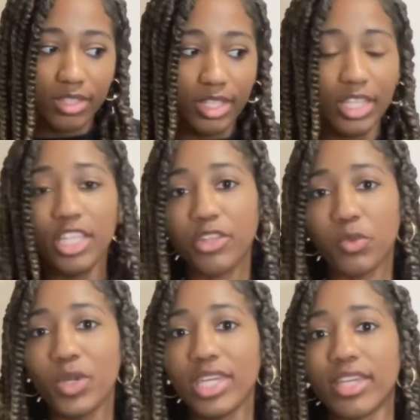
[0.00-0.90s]
Any other
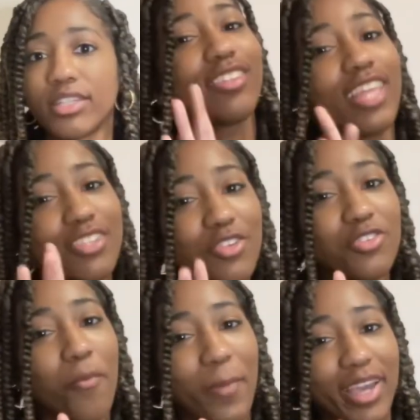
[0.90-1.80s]
weekend. That's also
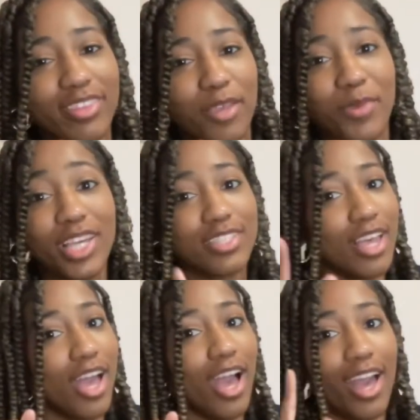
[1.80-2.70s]
my thing because
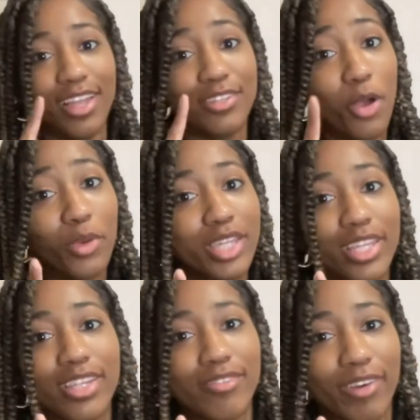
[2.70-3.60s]
I know he
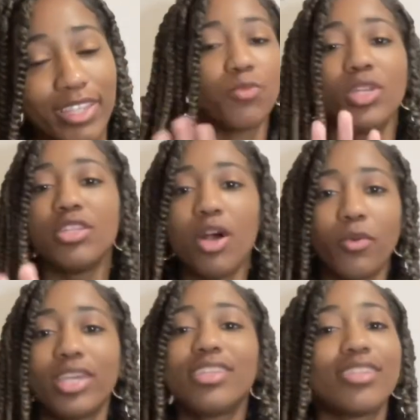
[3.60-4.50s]
didn't invite them. We know
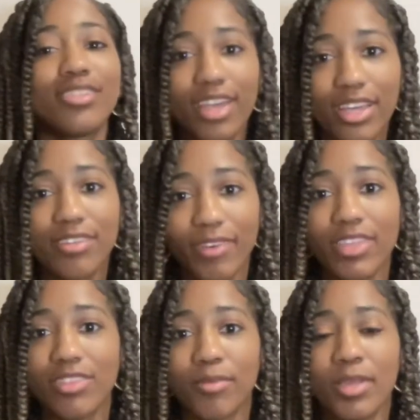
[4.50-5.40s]
he did not invite
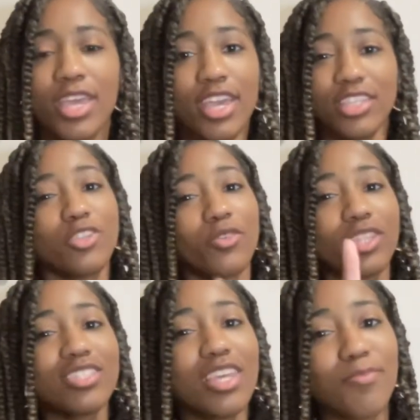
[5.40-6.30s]
them. Yo,
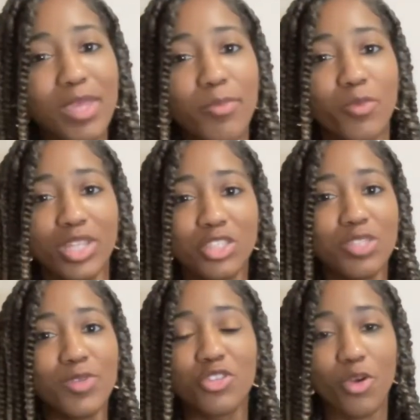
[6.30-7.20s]
that's like people when they just
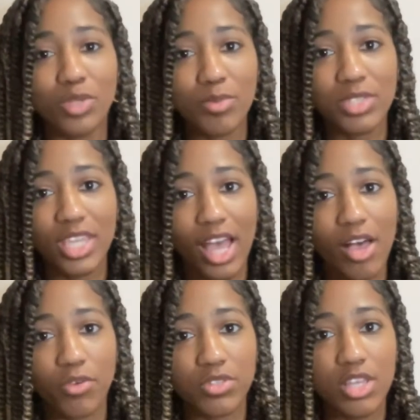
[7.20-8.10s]
be showing up to your
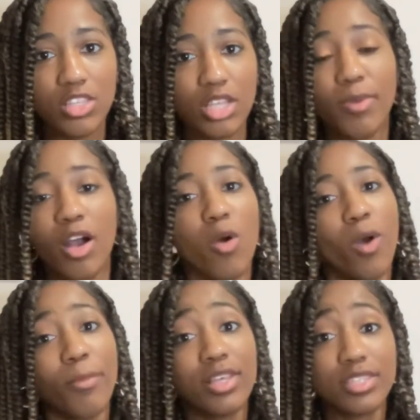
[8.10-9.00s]
house. Talking about, oh,
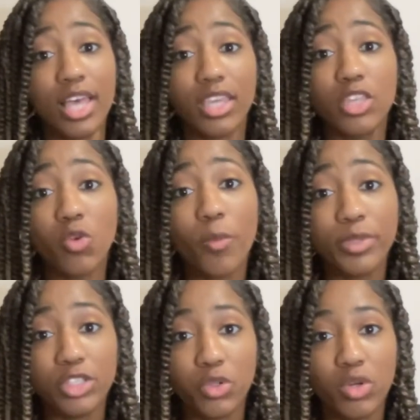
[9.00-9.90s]
I'm outside. Can you open
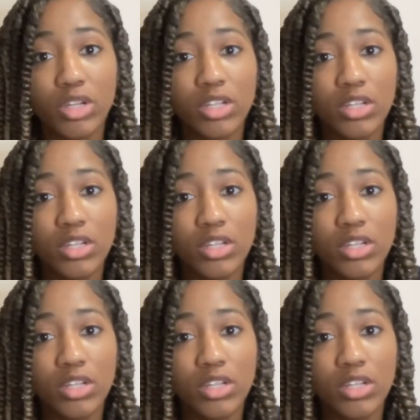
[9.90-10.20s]
the door?